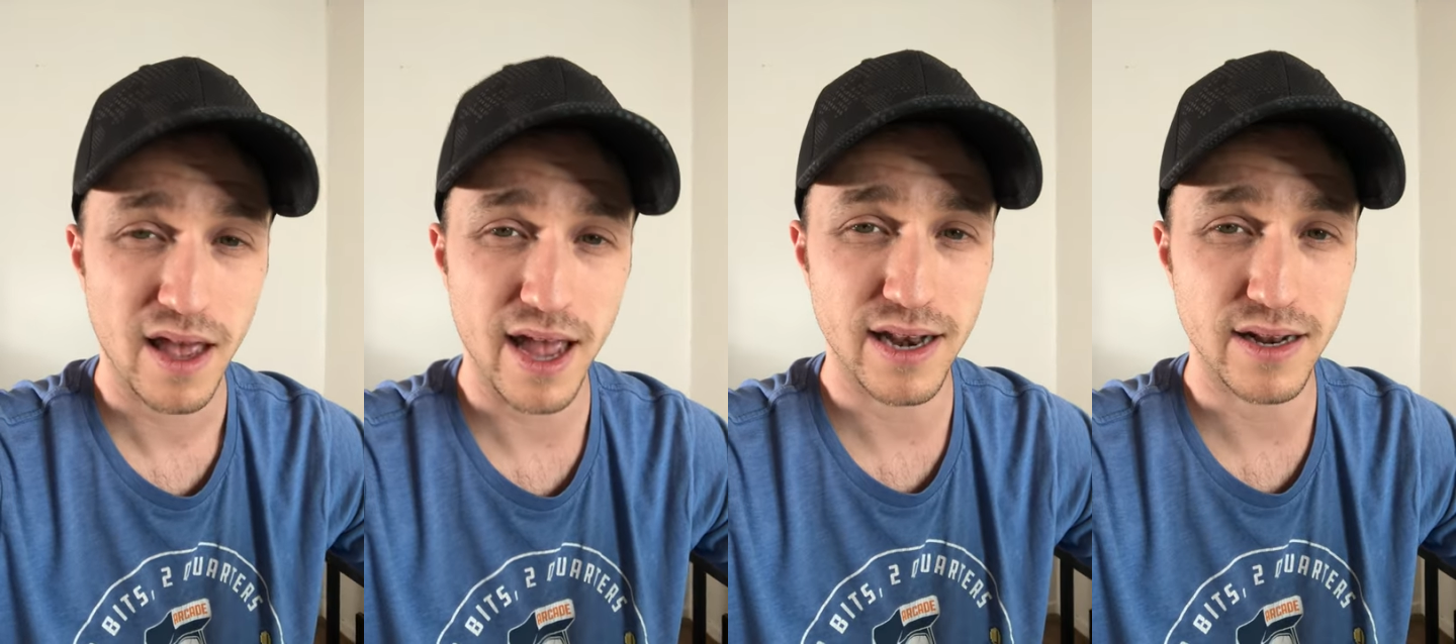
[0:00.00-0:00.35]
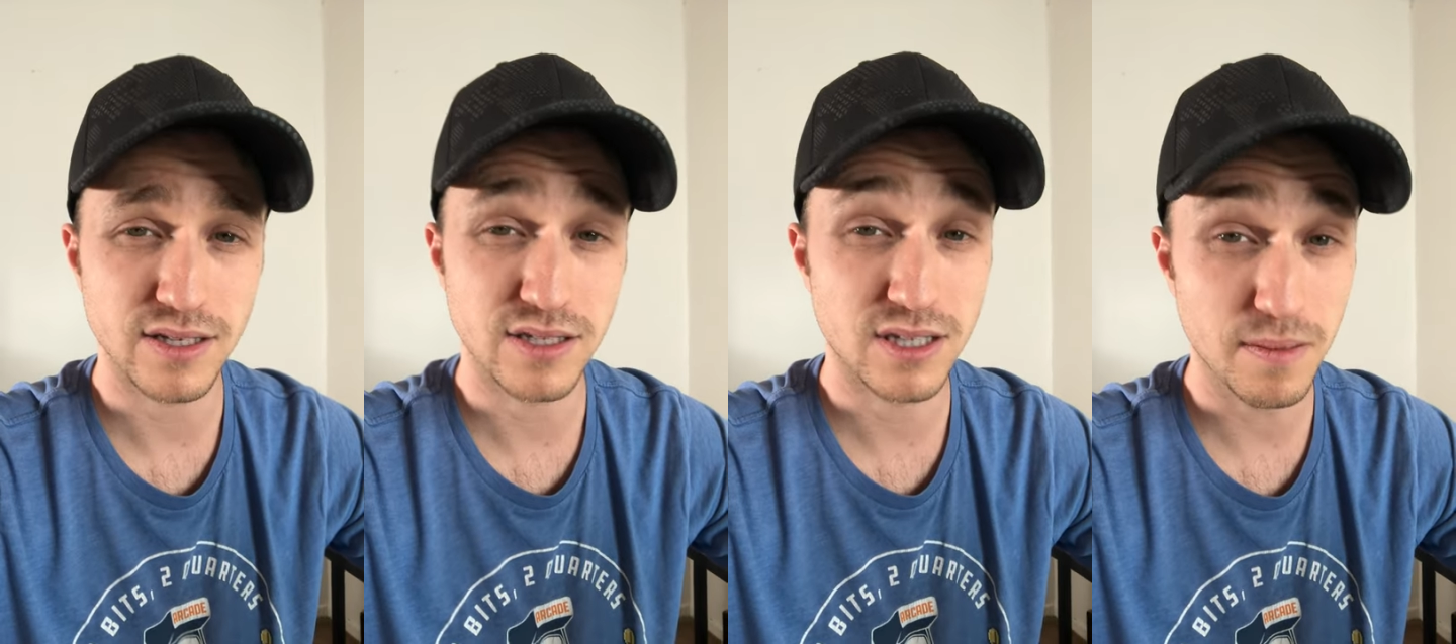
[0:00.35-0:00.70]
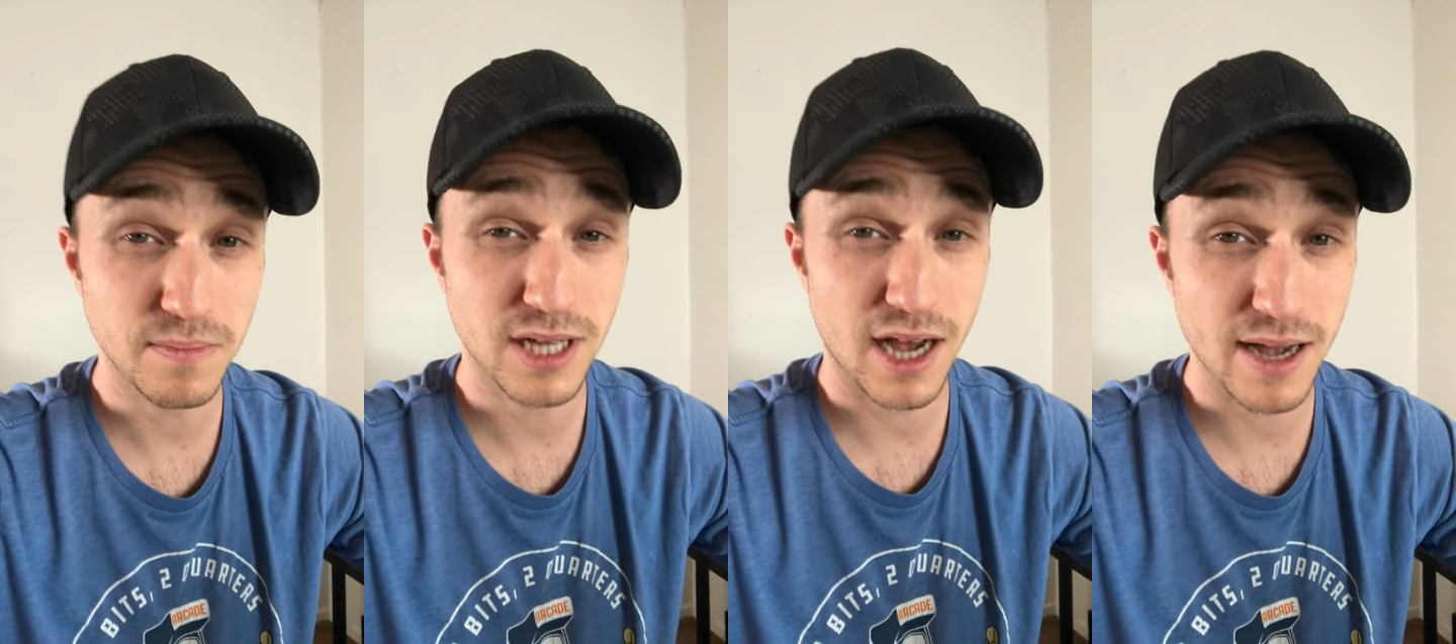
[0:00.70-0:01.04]
And
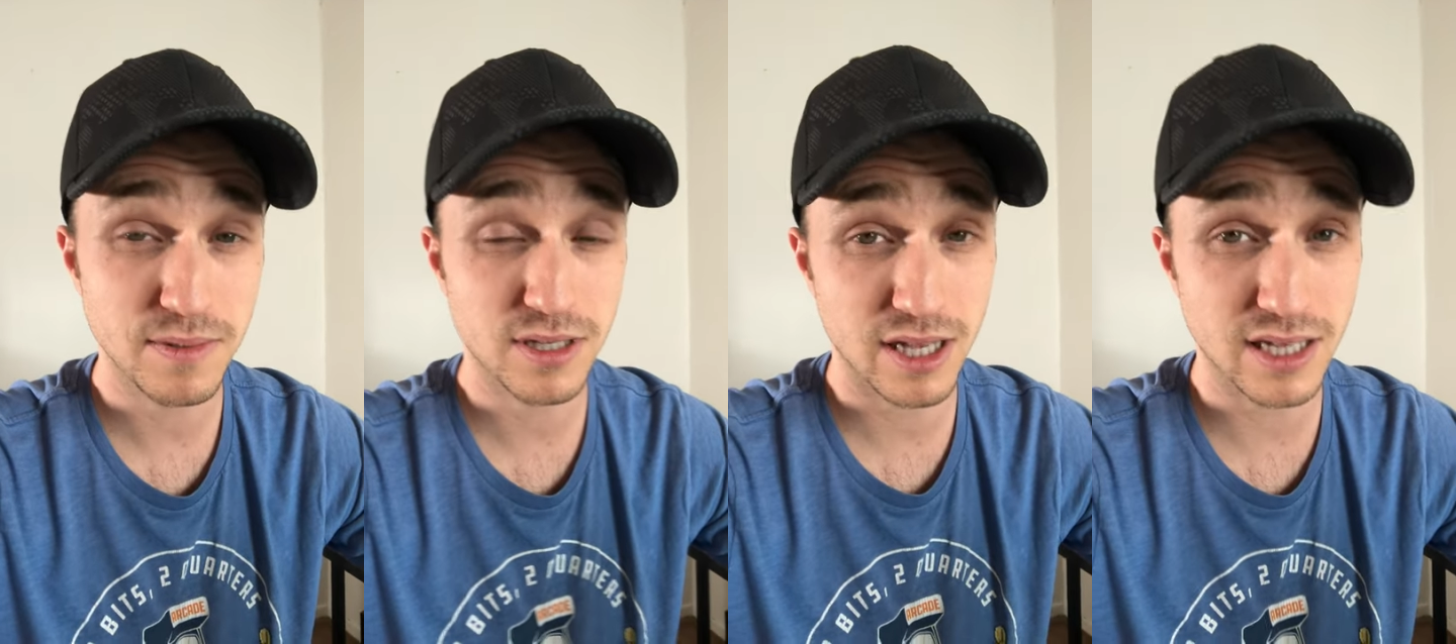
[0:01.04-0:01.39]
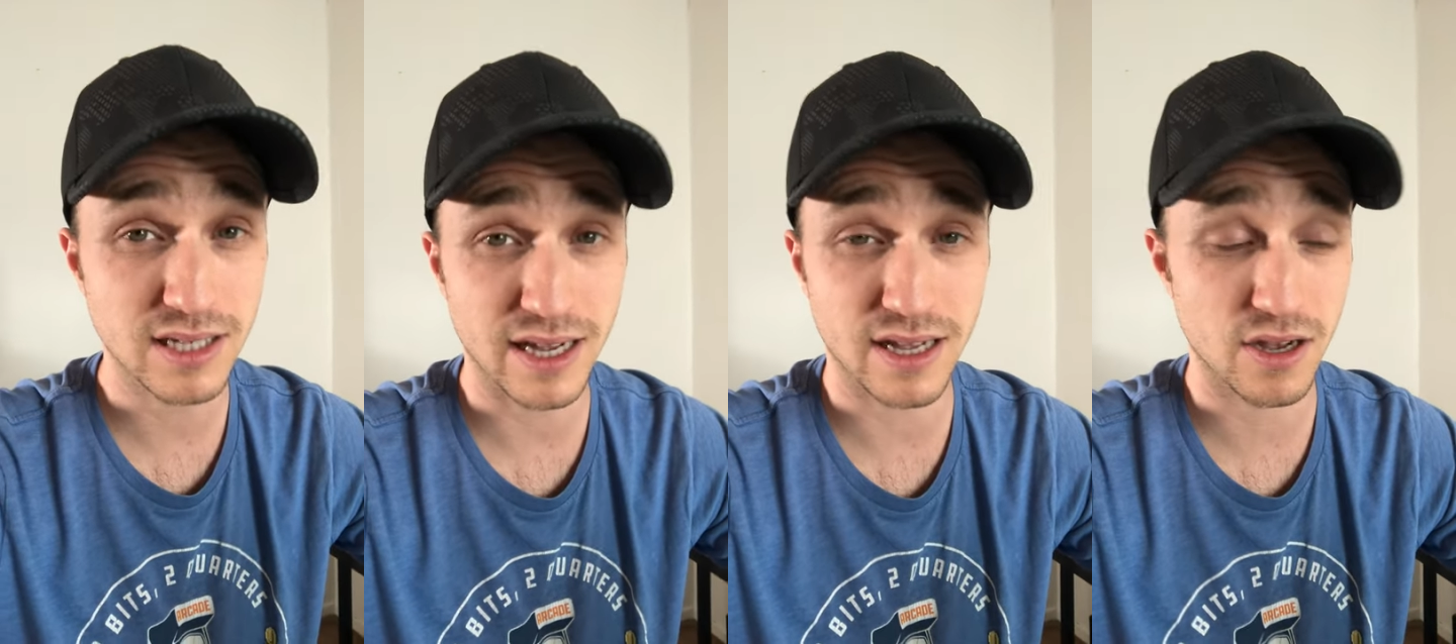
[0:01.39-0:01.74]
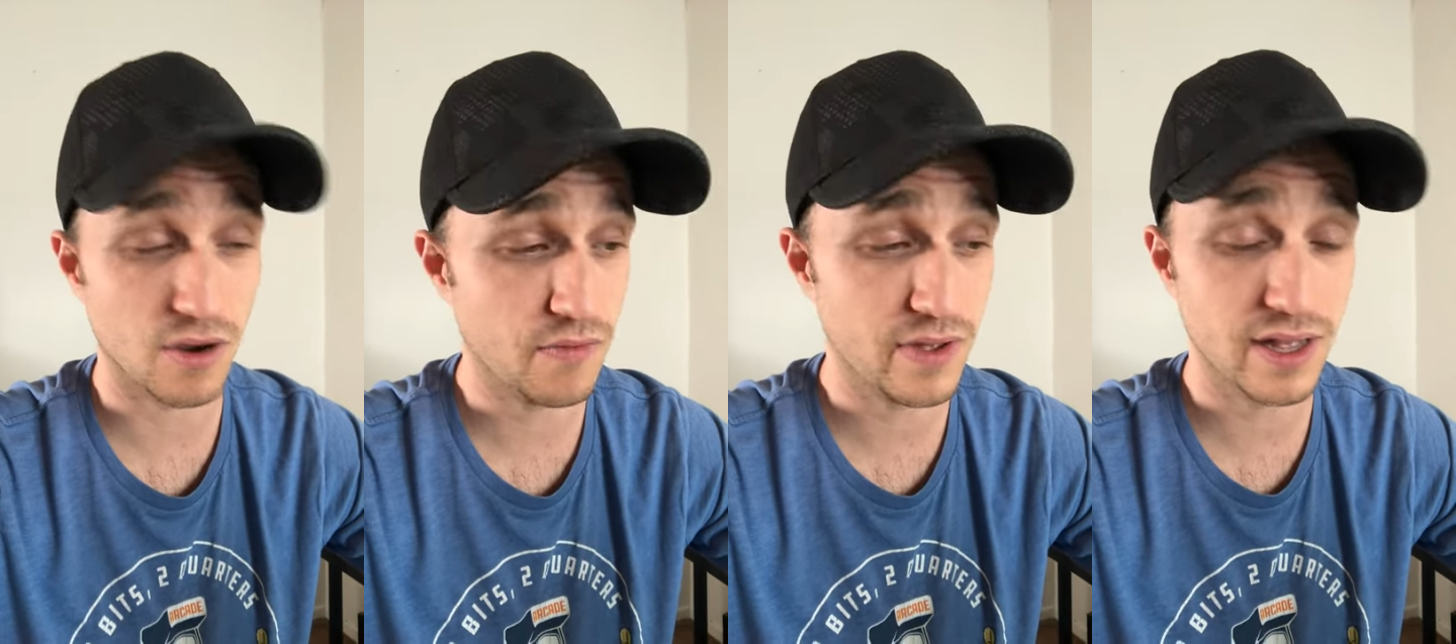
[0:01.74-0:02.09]
sometimes things like
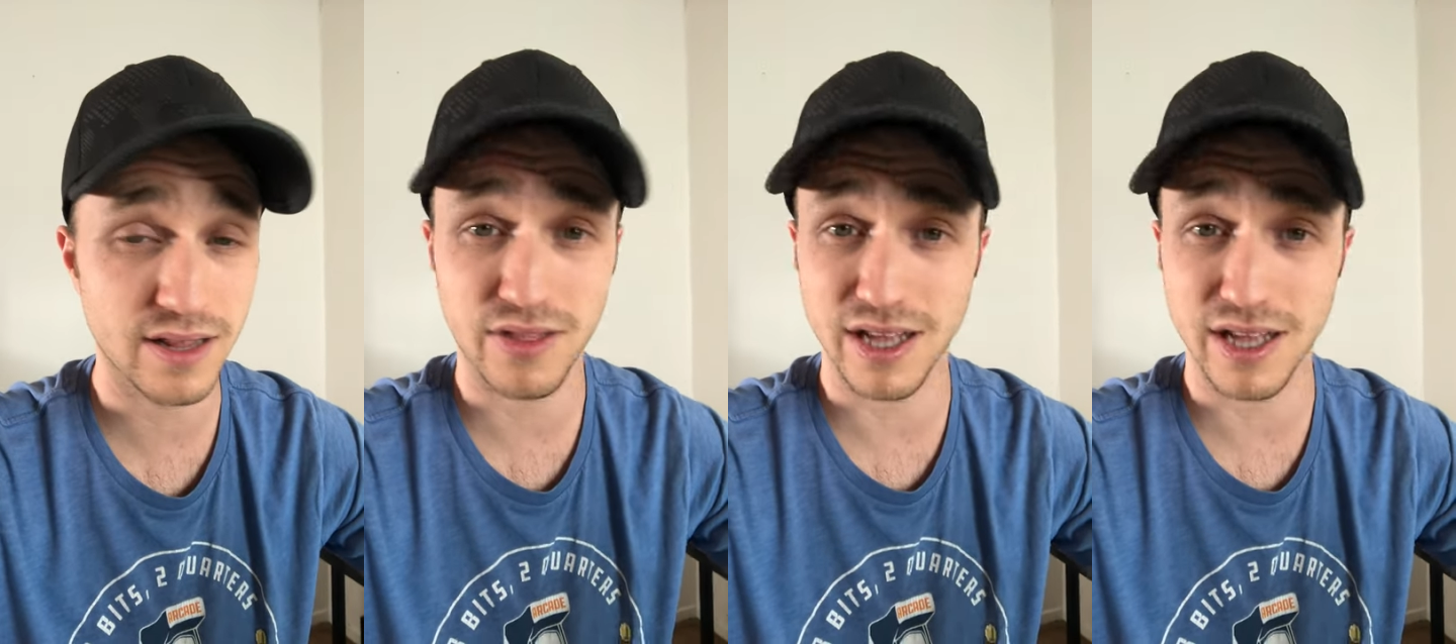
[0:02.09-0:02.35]
COVID,